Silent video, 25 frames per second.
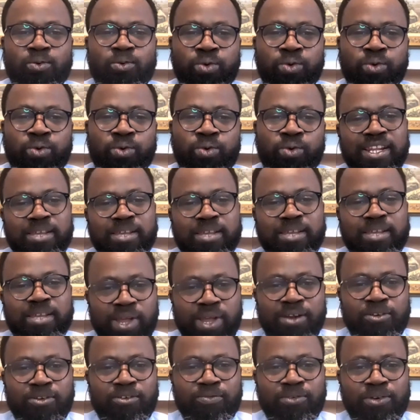will and the
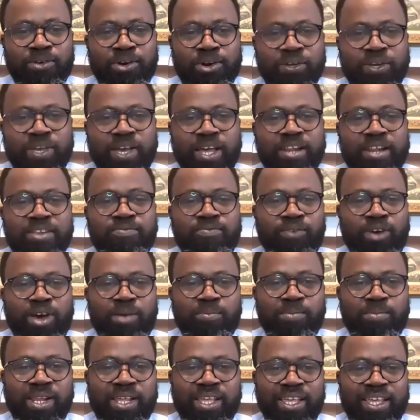plan of God regarding
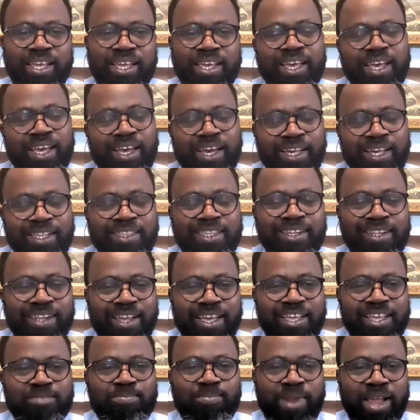family, I
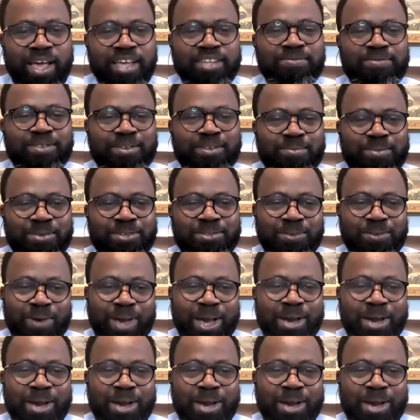think that's blasphemous.